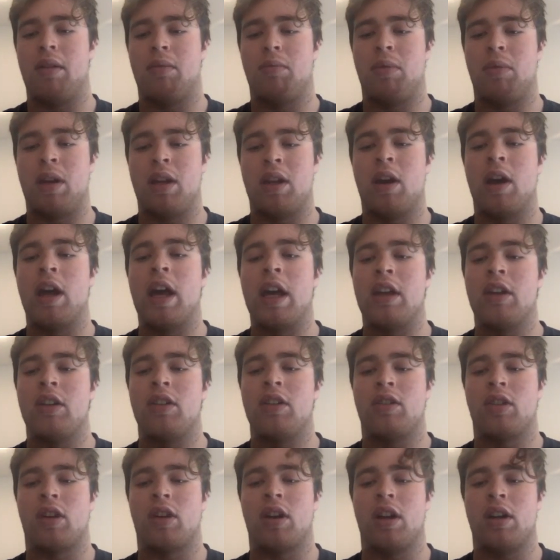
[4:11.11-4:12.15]
We know that you
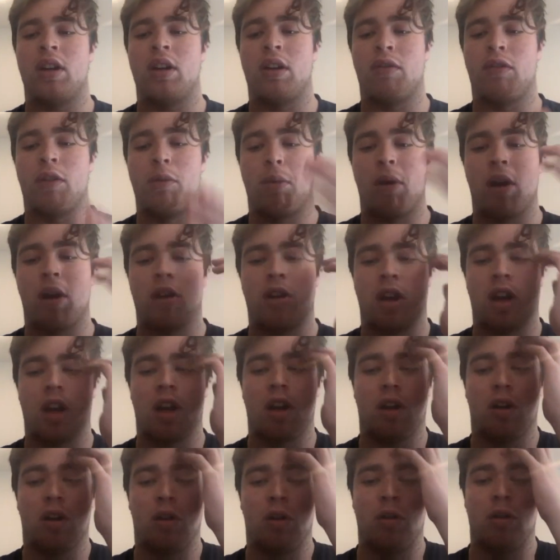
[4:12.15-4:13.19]
started your football career
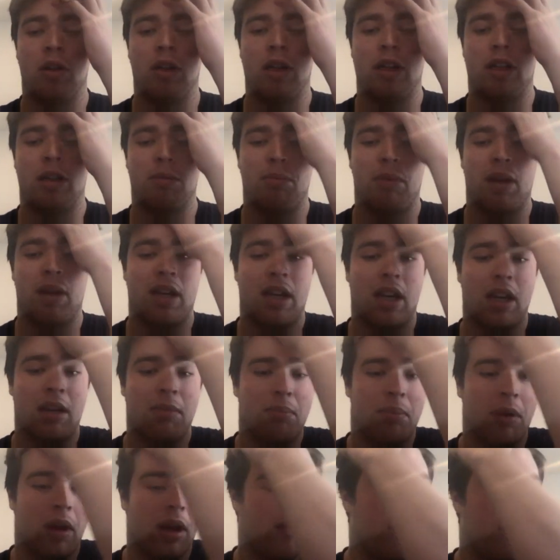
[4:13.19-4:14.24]
at Old Dominion,
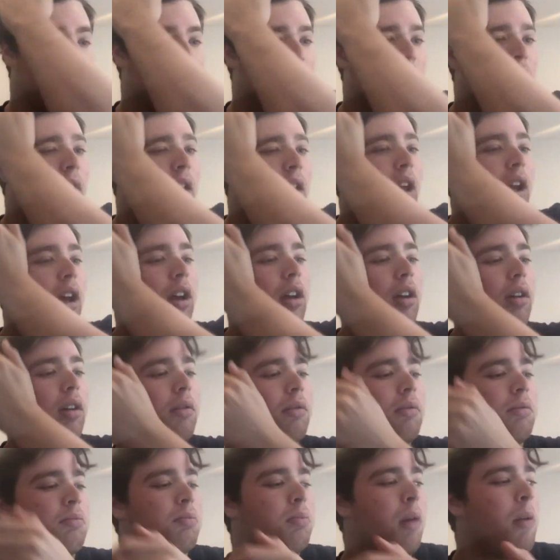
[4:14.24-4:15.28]
but
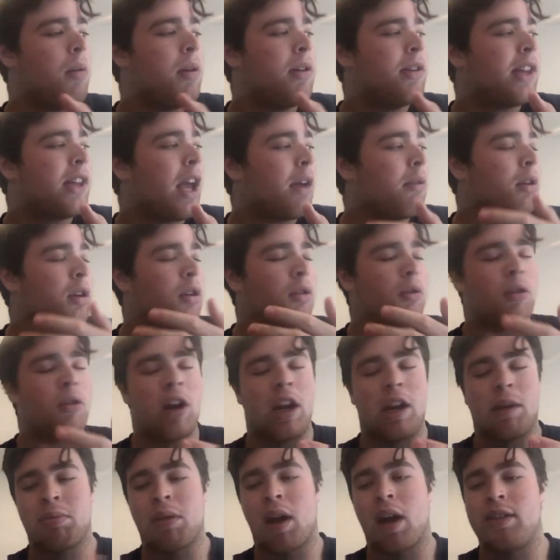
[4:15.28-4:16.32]
what was that
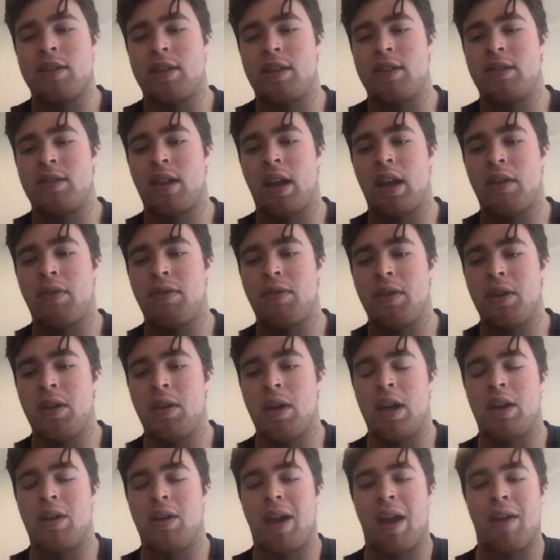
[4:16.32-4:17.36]
recruiting process like for you?
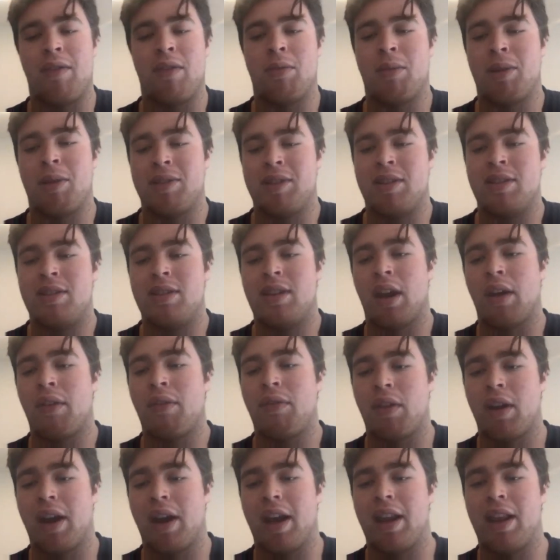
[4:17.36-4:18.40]
I know everyone's is
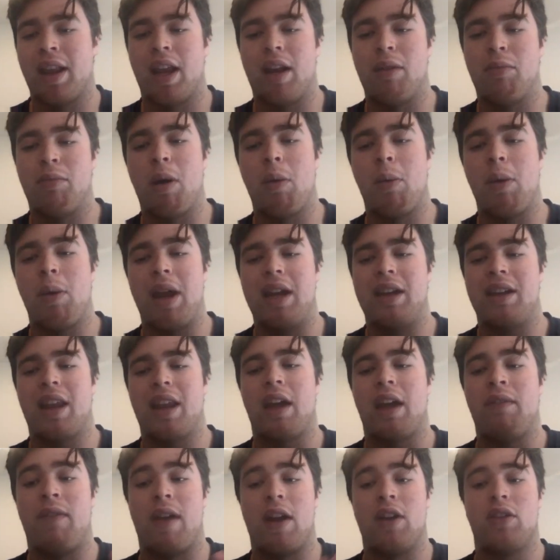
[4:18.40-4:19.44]
different. And then what went into that
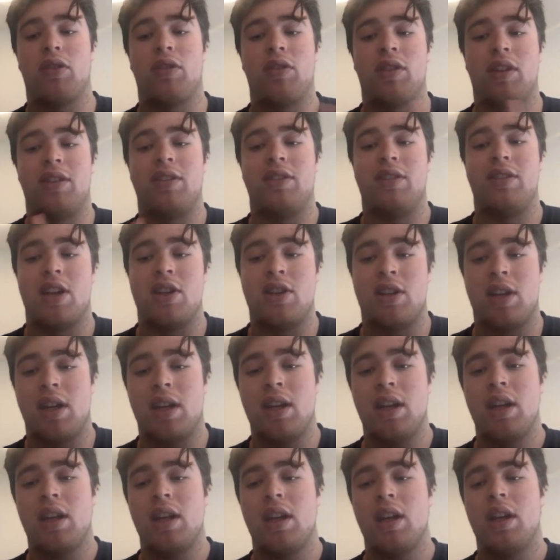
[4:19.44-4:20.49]
eventual
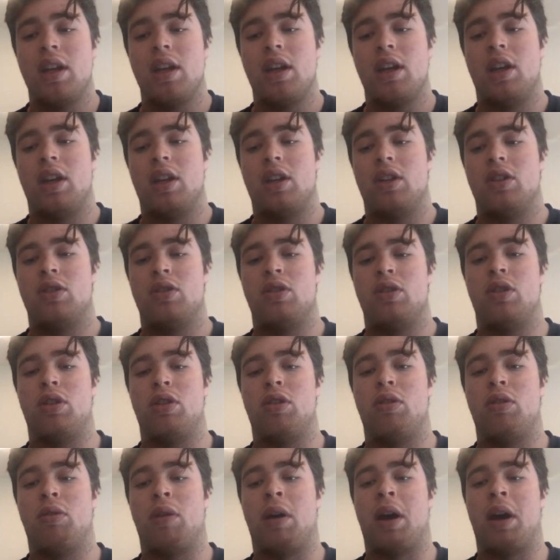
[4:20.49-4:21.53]
decision
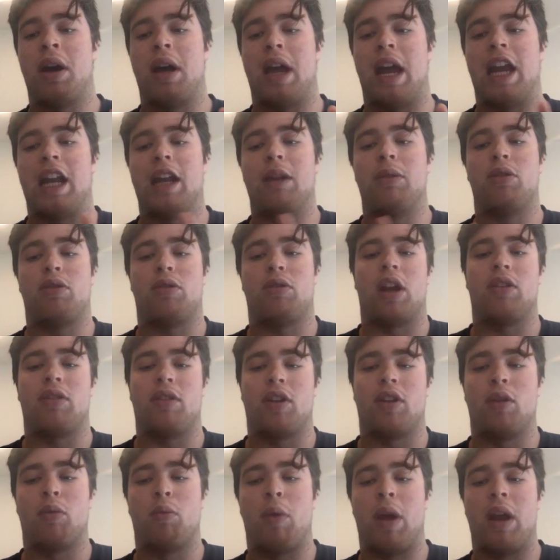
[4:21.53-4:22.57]
to end up
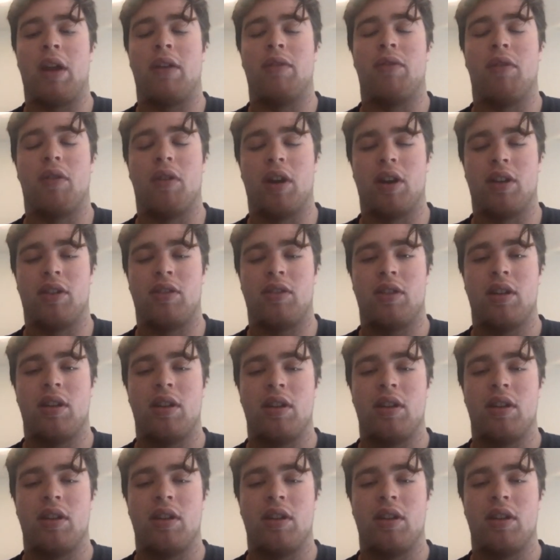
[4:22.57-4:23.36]
transferring to Wake Forest?